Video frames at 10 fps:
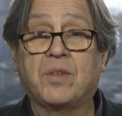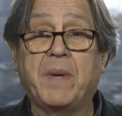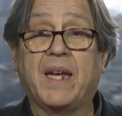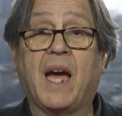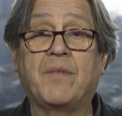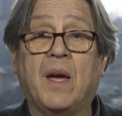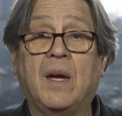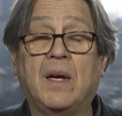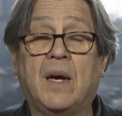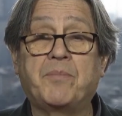may have
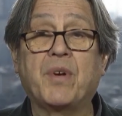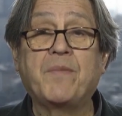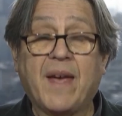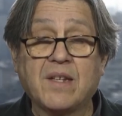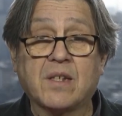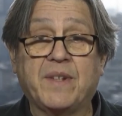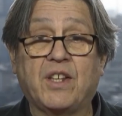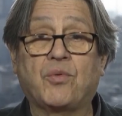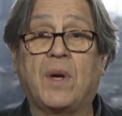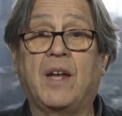prevented
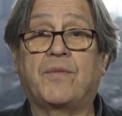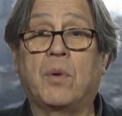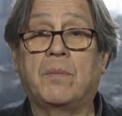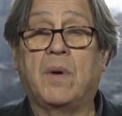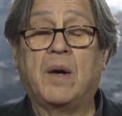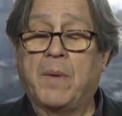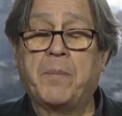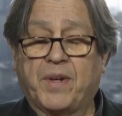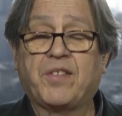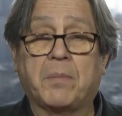Venezuela from,
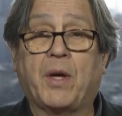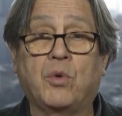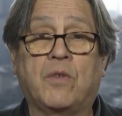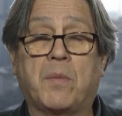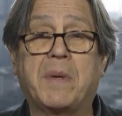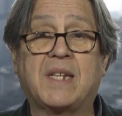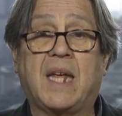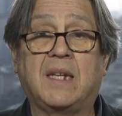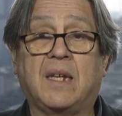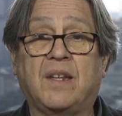President Maduro from
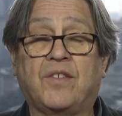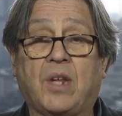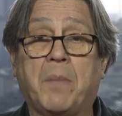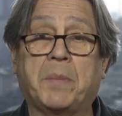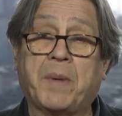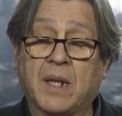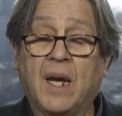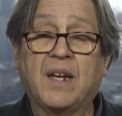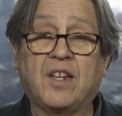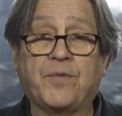attending this summit, but
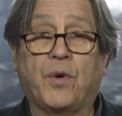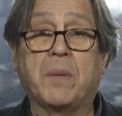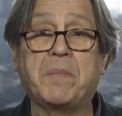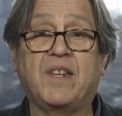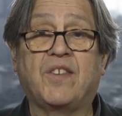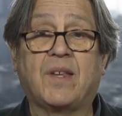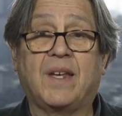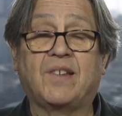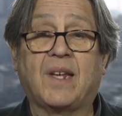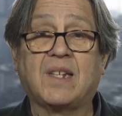his foreign minister
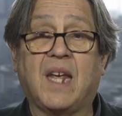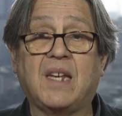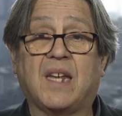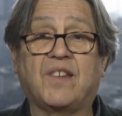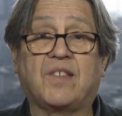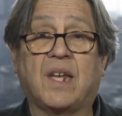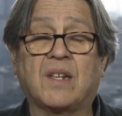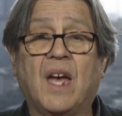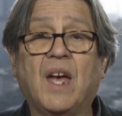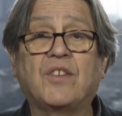is attending
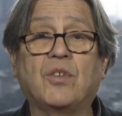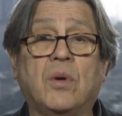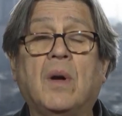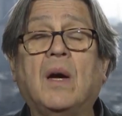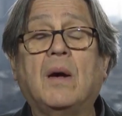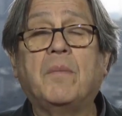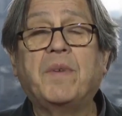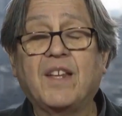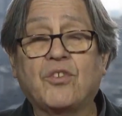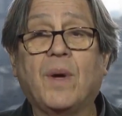instead. So
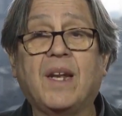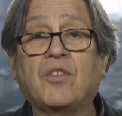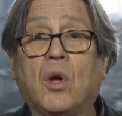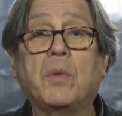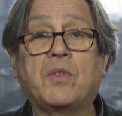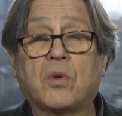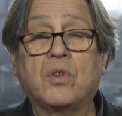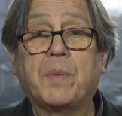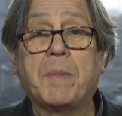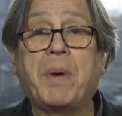Venezuela is always
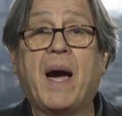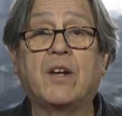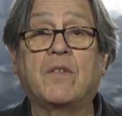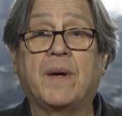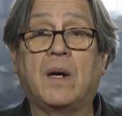going to be part of